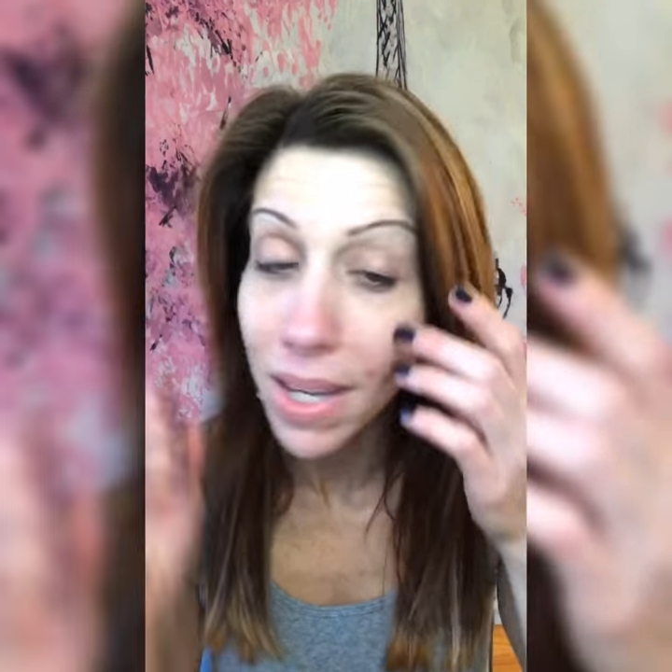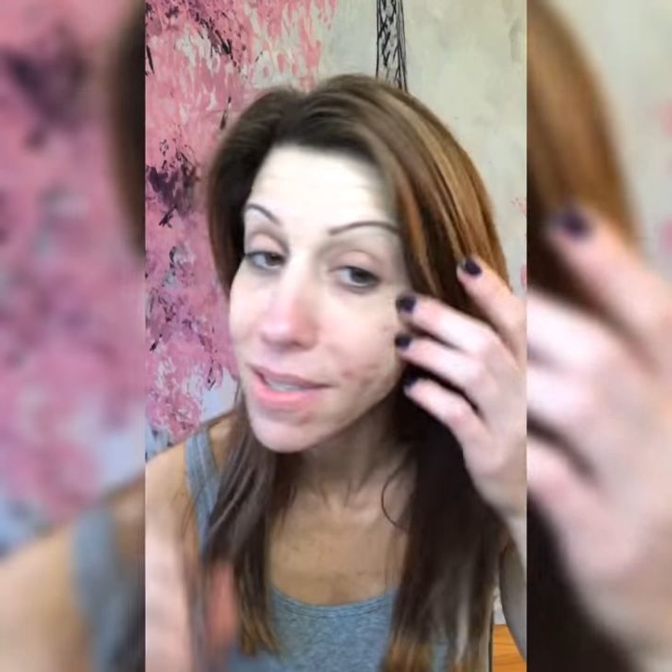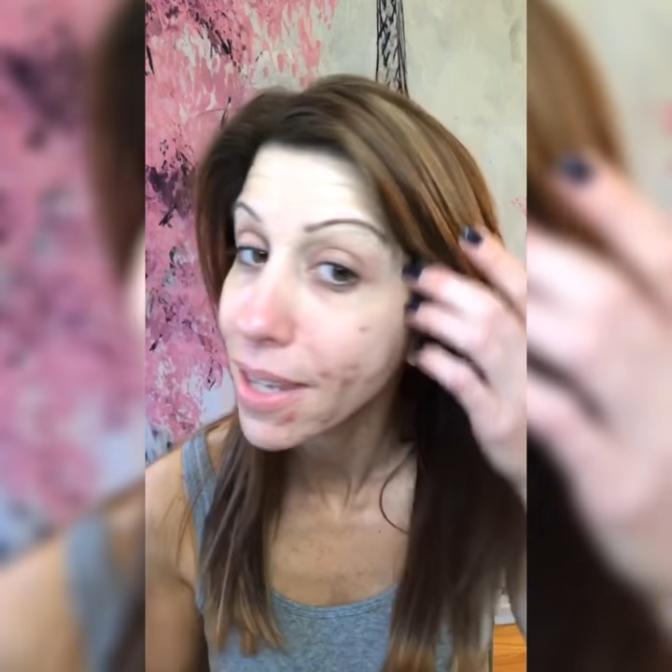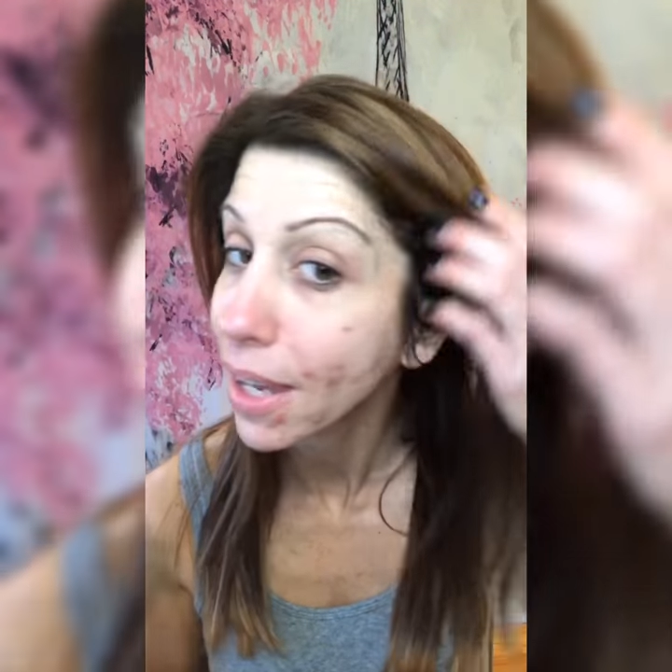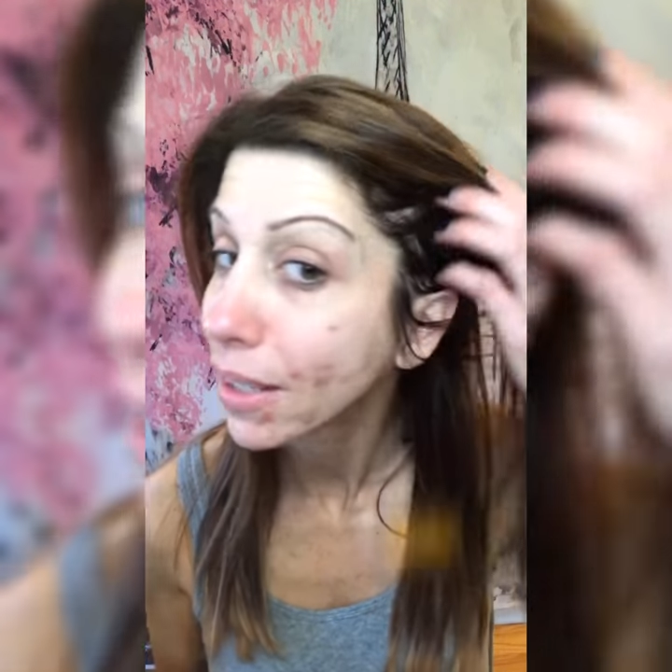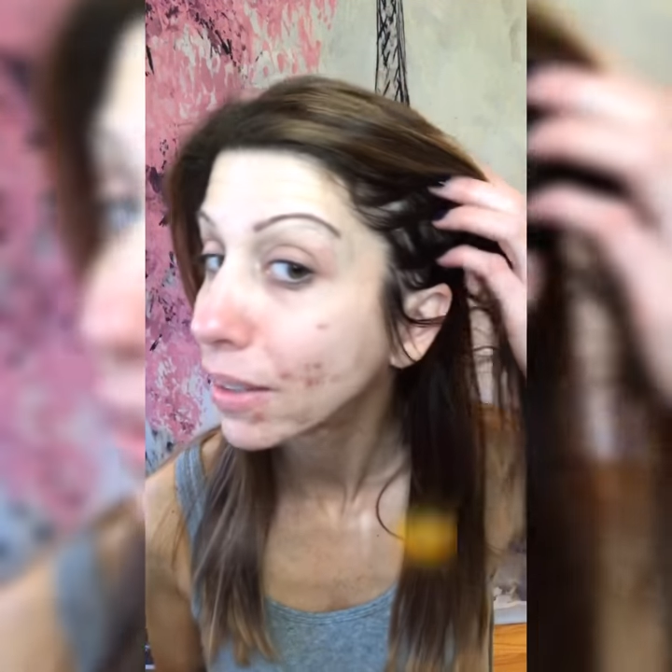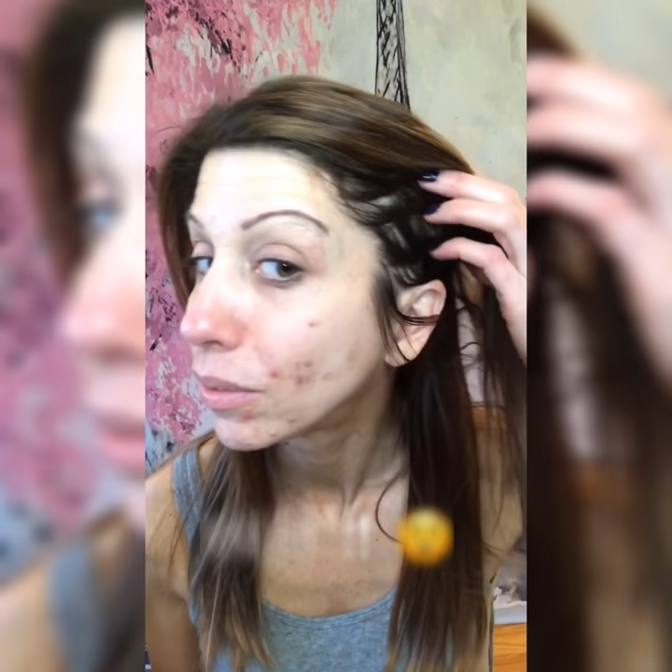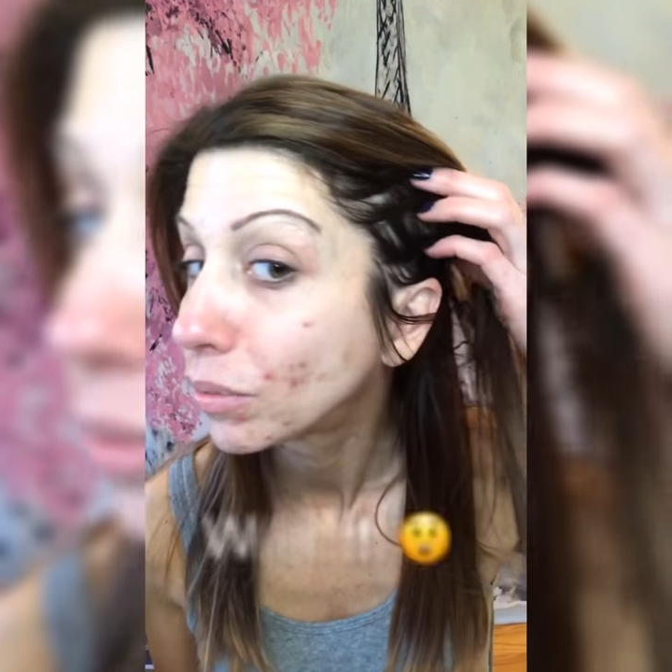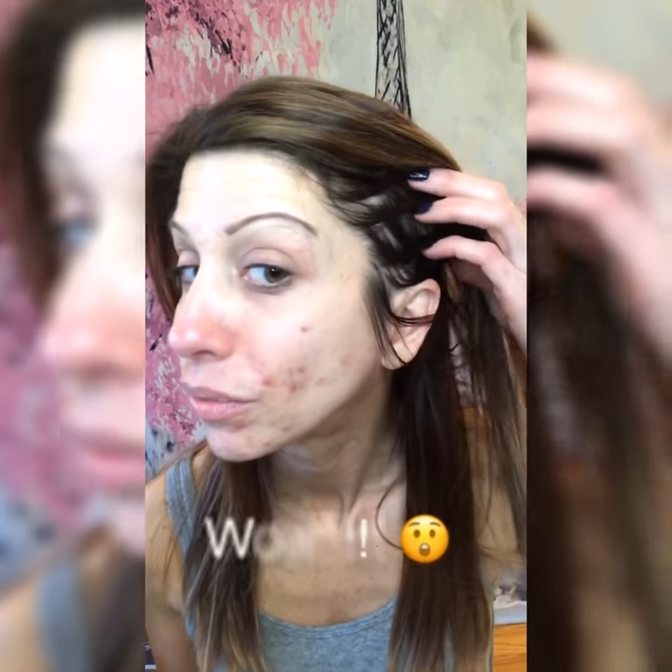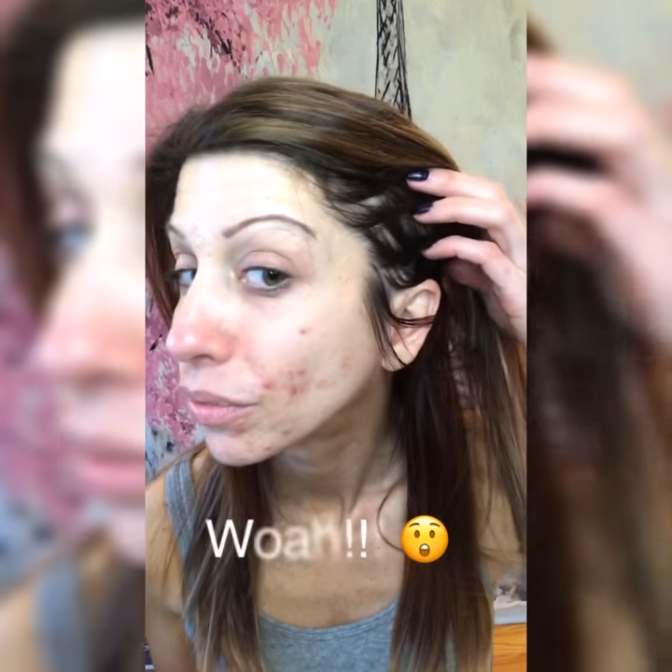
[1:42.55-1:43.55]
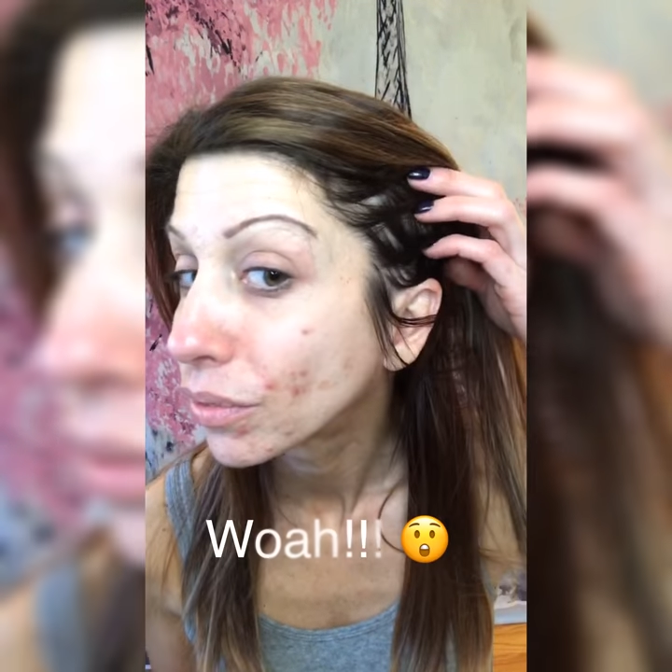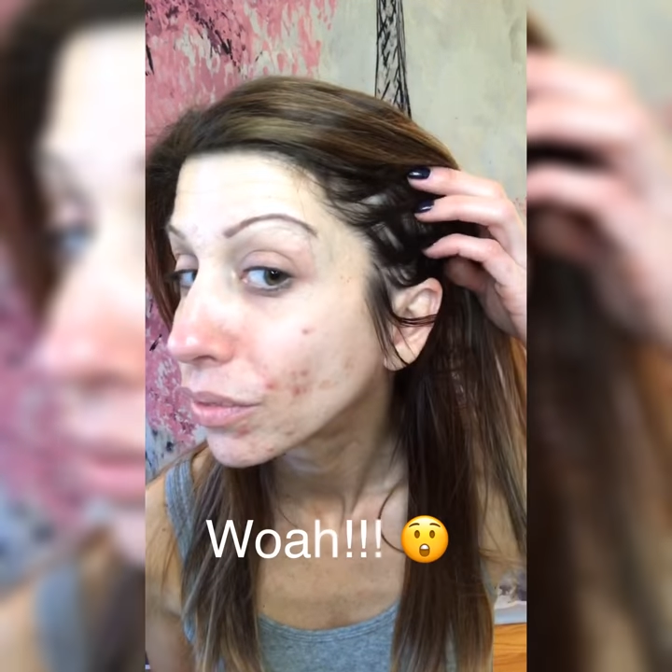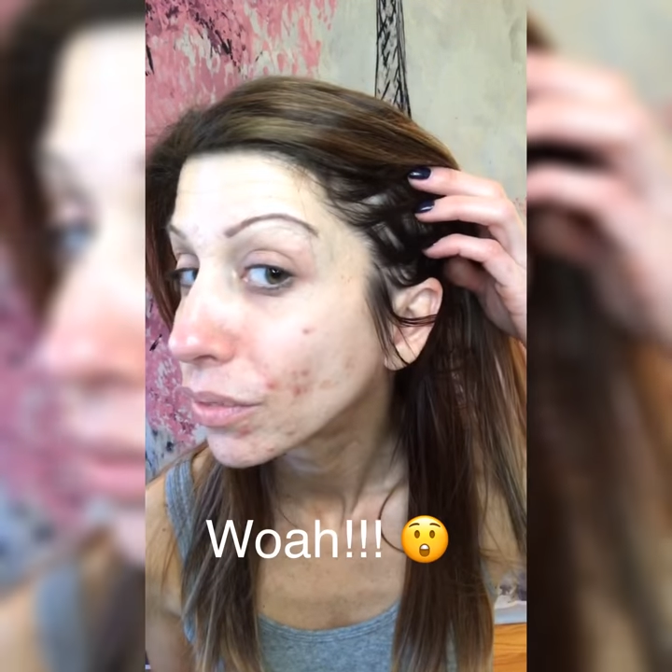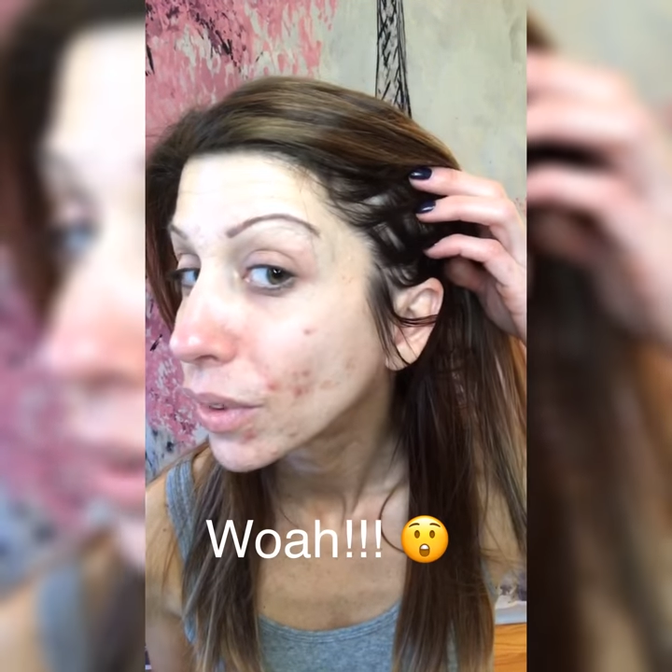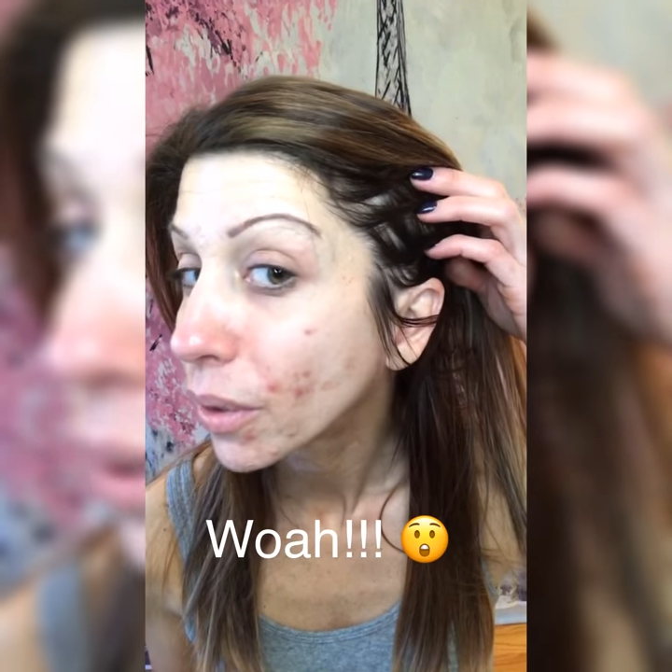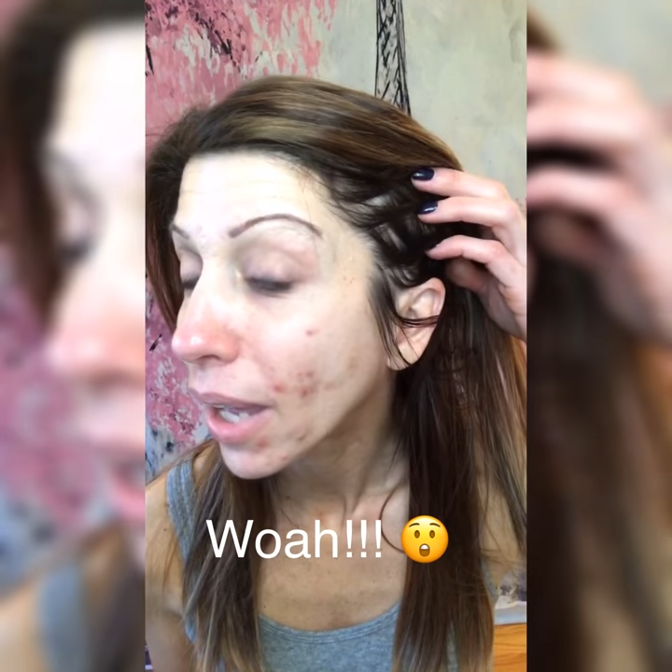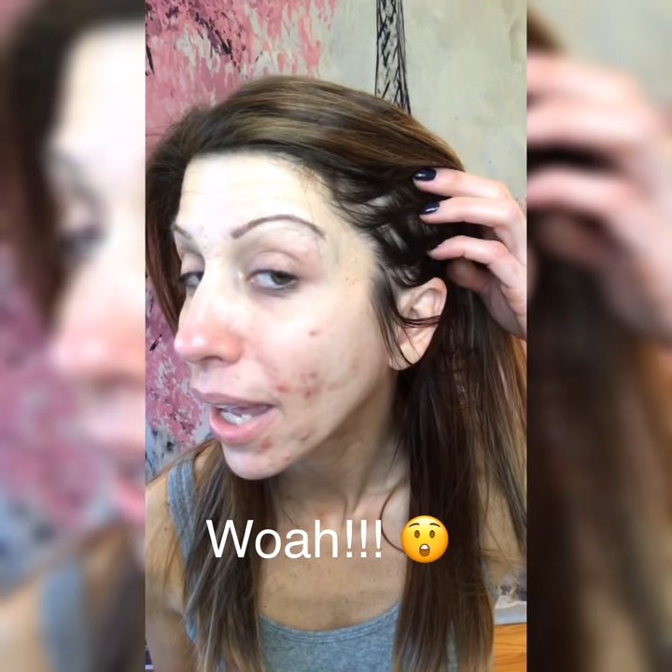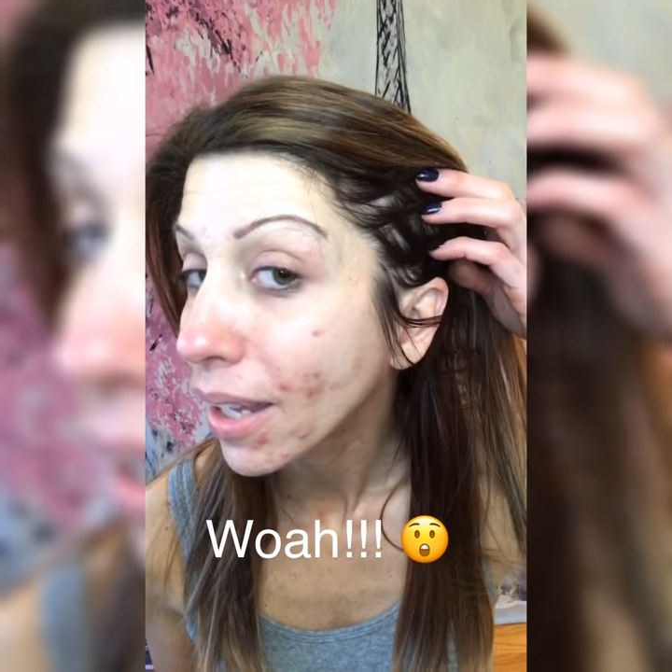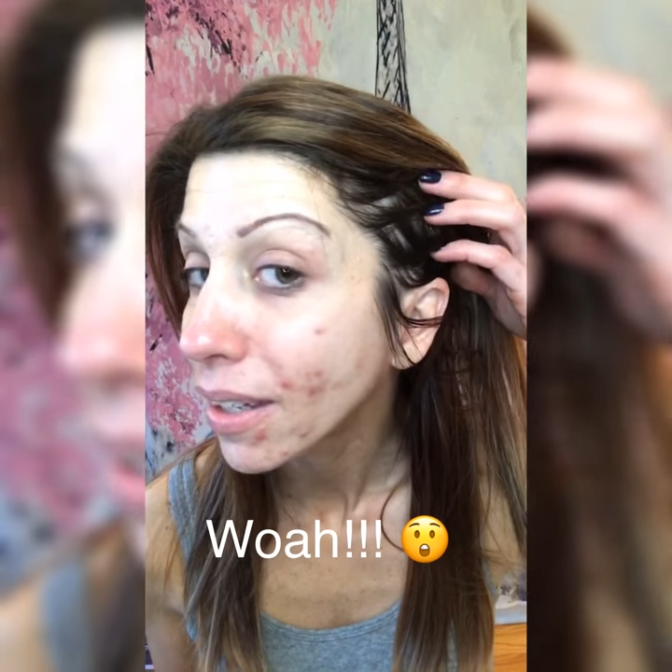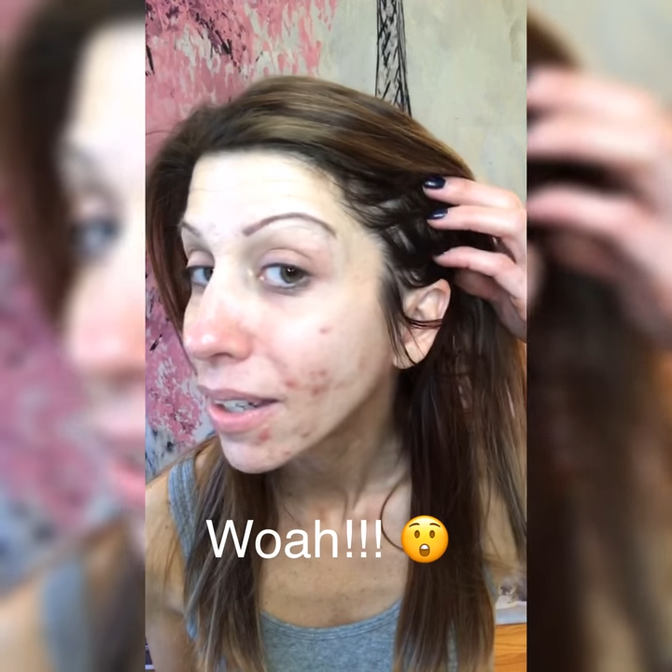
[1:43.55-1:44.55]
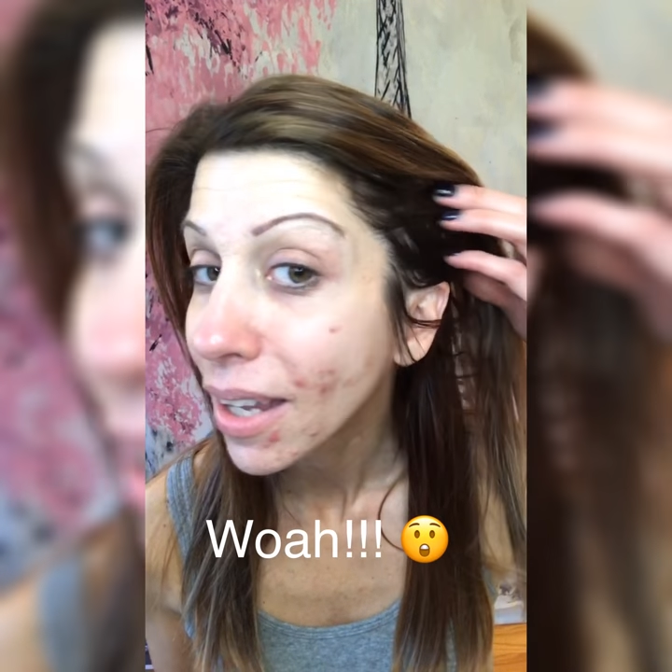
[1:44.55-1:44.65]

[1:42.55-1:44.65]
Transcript: skin okay?